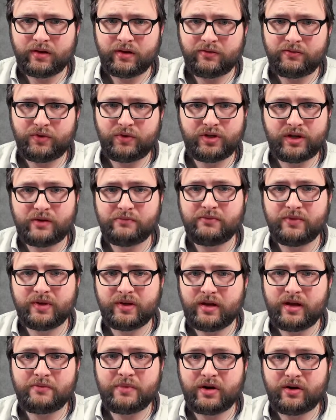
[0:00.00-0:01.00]
for
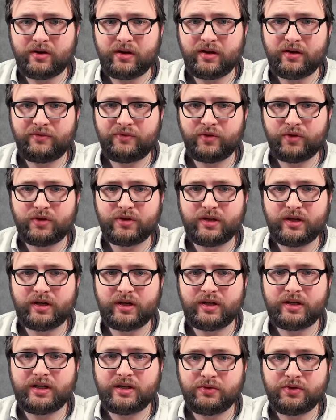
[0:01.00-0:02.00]

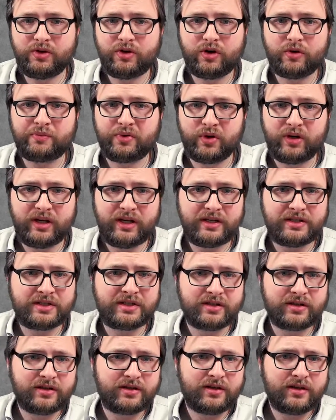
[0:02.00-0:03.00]
the New York
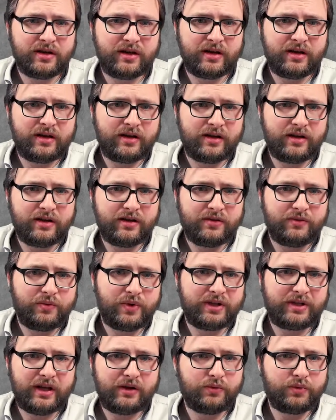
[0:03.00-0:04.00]
police,
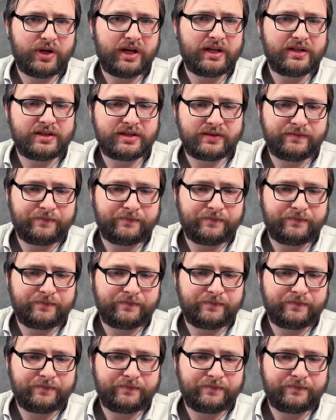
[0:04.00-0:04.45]
what I read.